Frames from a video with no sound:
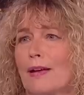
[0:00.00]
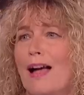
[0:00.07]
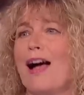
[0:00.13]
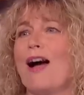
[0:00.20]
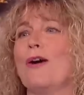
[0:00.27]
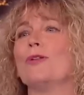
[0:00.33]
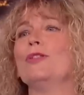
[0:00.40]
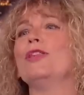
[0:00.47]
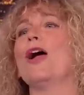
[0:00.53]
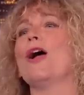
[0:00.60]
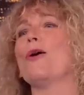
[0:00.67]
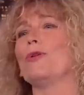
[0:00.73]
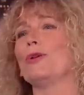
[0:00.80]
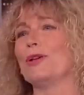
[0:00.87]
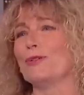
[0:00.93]
Oh,
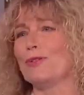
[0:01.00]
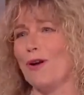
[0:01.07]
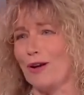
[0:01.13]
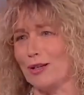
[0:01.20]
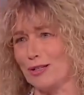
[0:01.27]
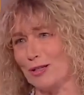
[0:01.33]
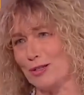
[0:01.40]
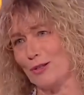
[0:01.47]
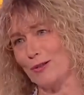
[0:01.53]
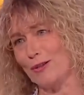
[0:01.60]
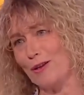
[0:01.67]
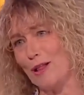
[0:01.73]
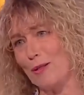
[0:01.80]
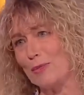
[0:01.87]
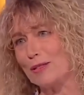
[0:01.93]
no, you're not going to do
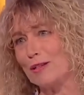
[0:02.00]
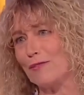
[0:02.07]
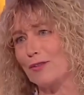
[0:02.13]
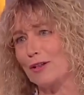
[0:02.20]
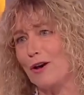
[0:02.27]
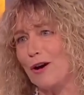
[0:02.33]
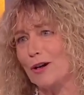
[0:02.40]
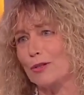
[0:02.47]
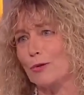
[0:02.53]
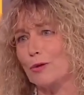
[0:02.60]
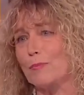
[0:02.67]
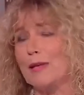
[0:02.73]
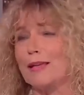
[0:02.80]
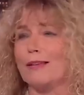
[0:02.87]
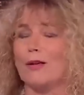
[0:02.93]
the almond avocado with me.